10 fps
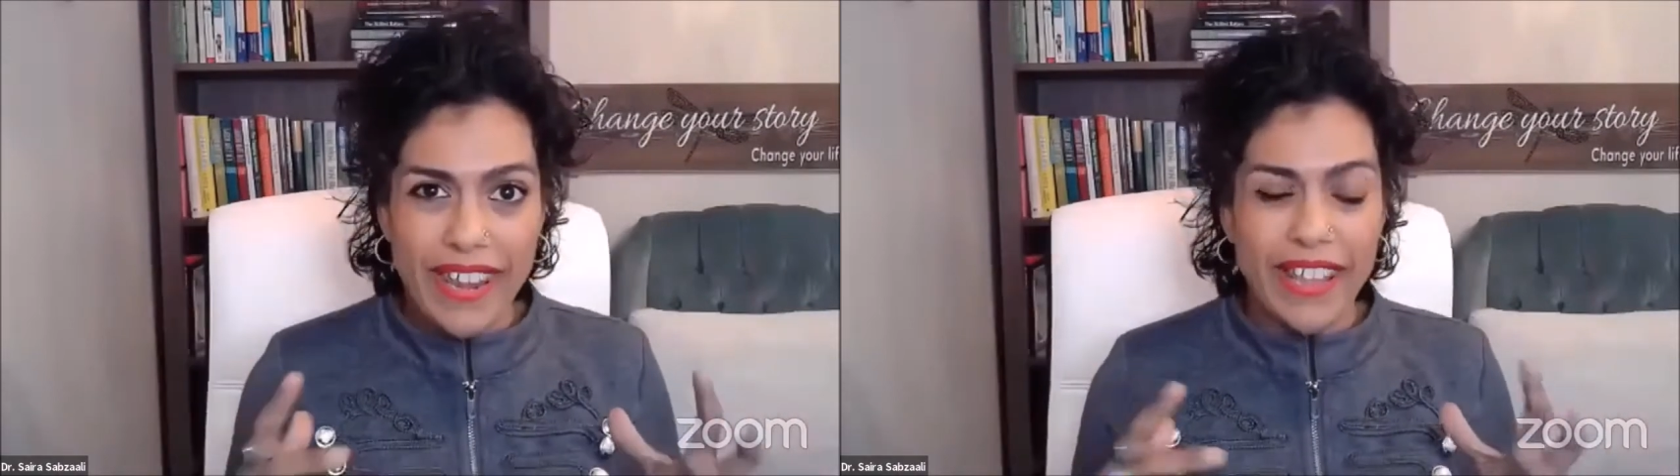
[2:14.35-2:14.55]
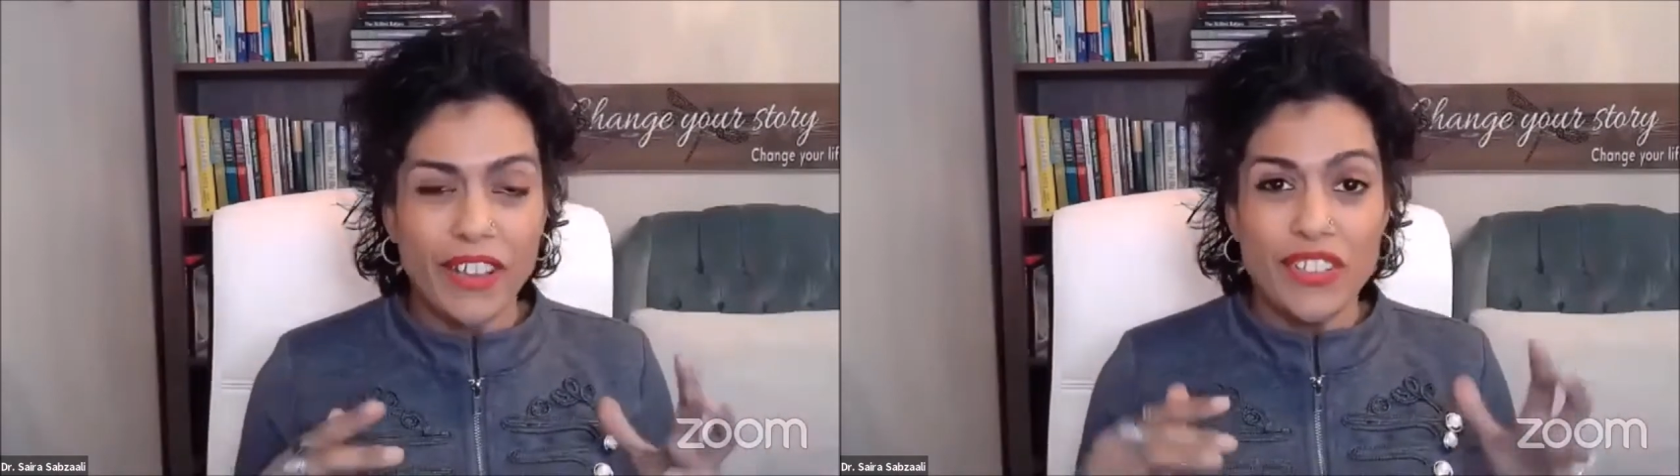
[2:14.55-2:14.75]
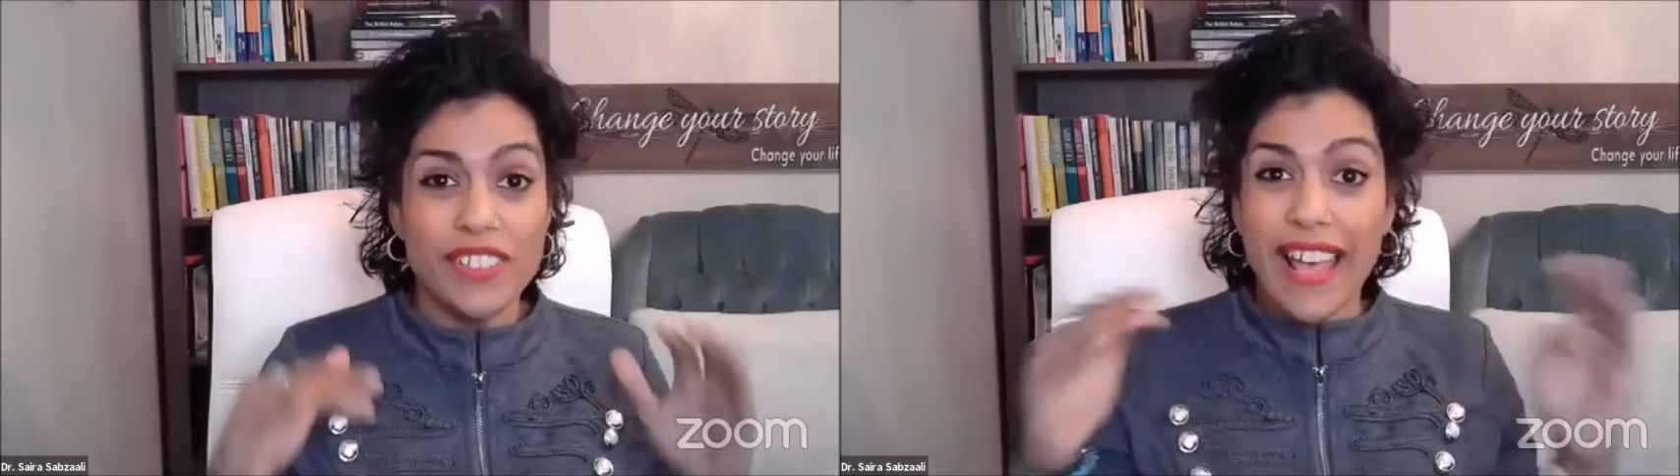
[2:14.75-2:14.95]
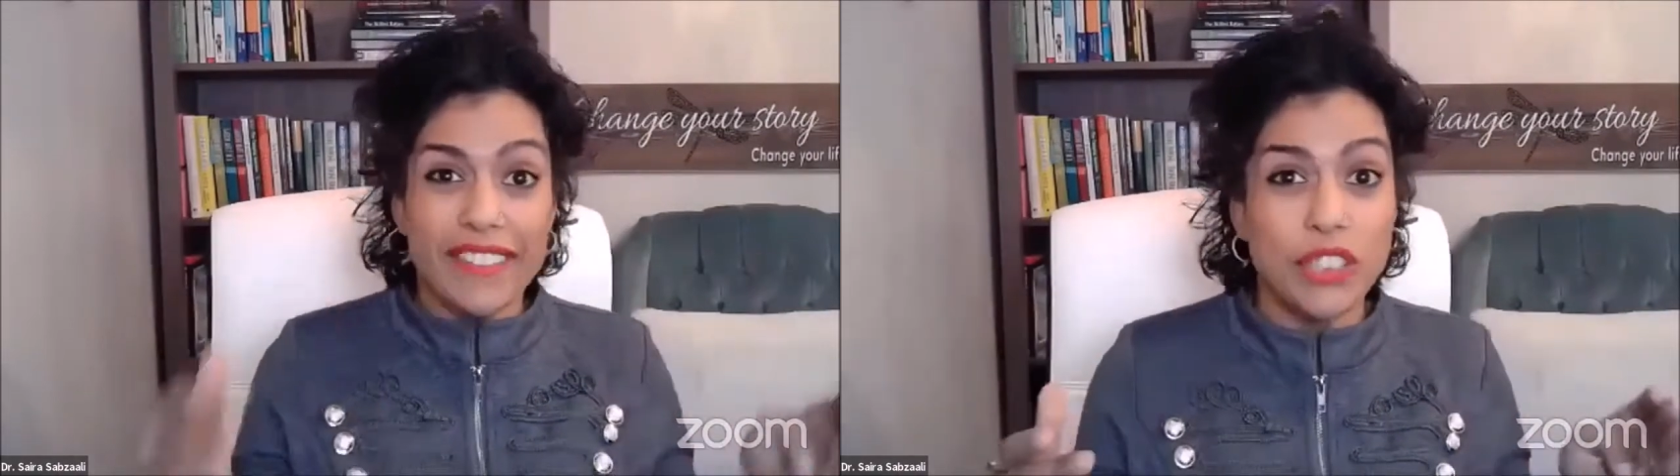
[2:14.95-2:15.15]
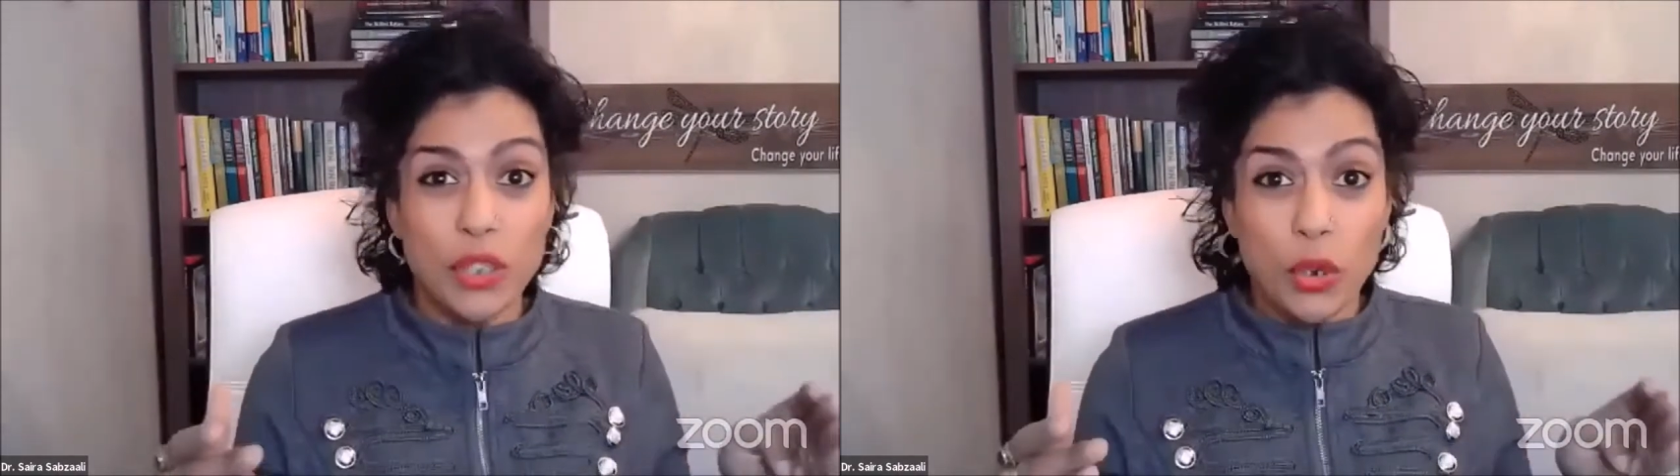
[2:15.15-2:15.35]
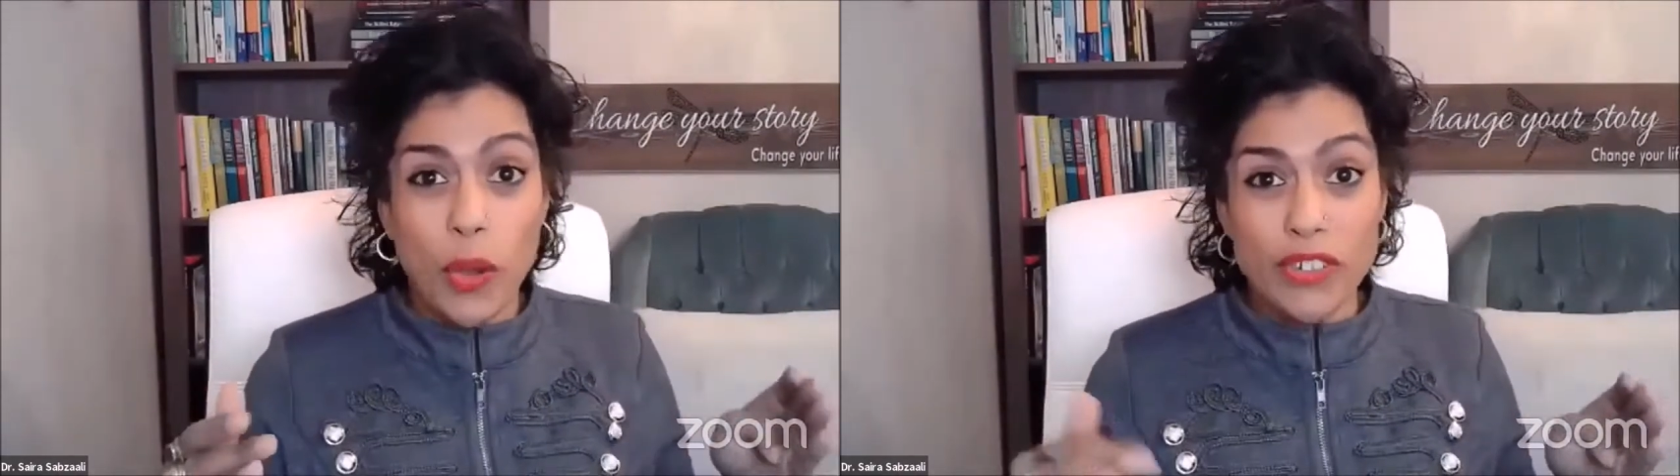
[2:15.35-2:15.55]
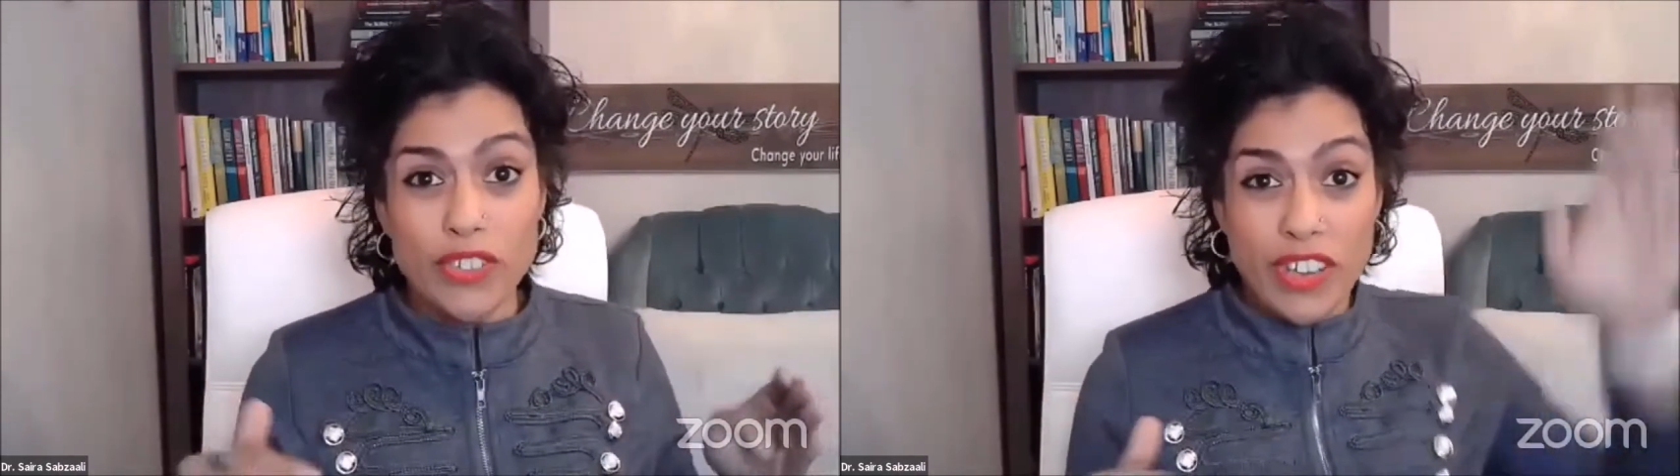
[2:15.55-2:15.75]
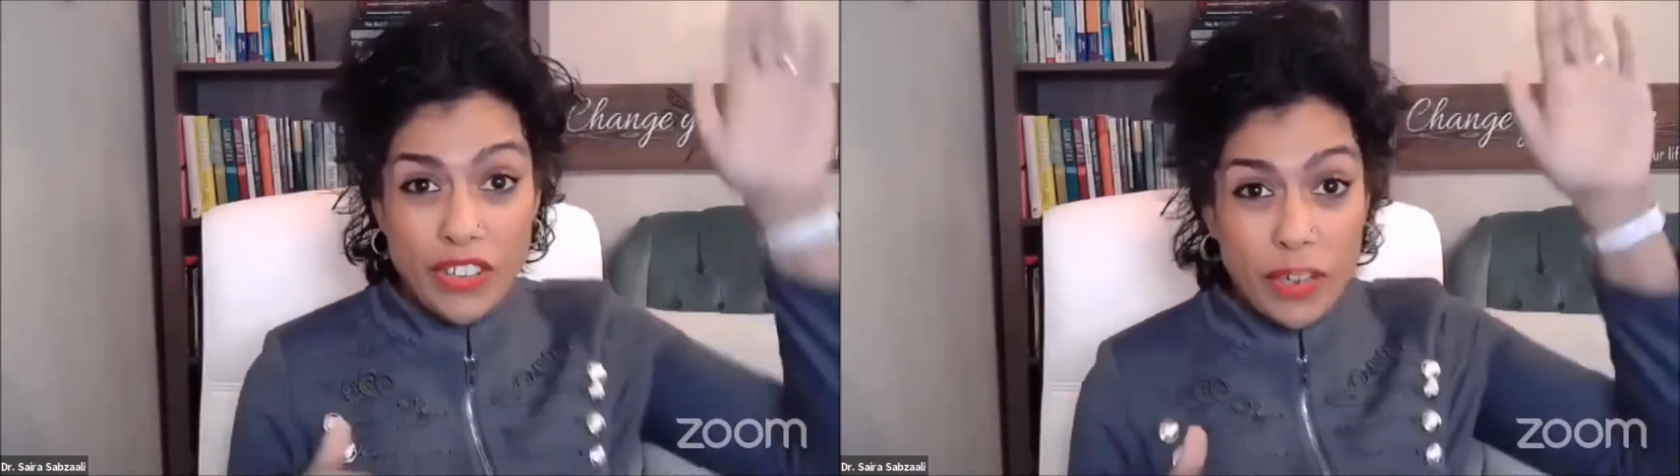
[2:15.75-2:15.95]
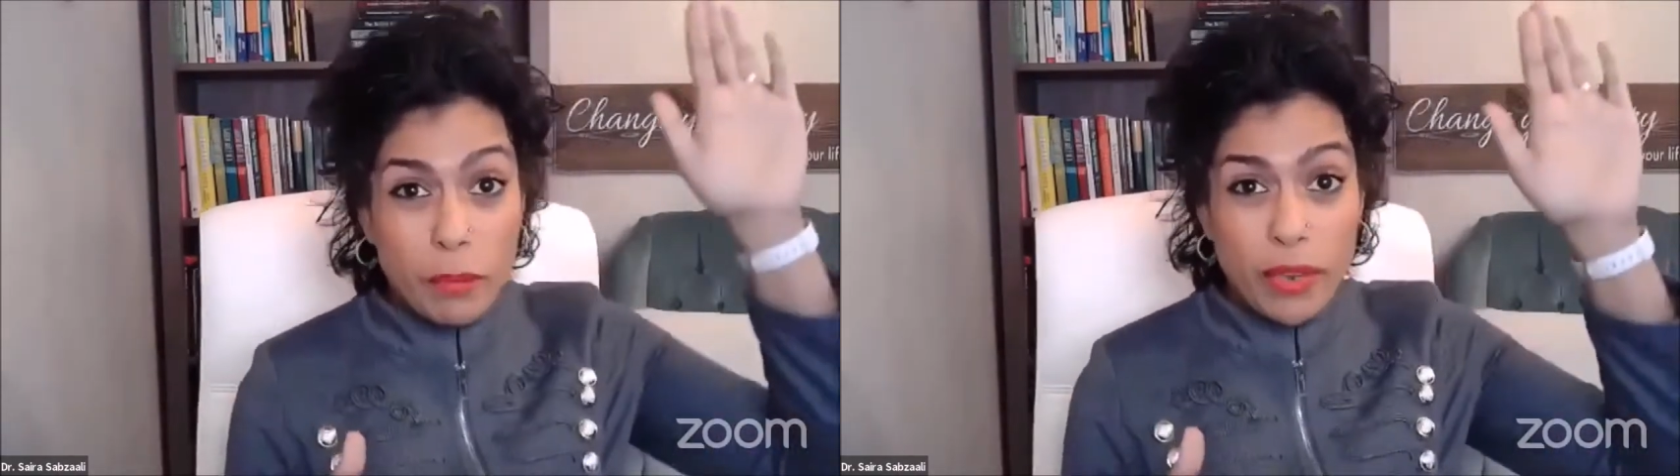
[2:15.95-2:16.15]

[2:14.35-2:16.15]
and I could just ask you a question and you could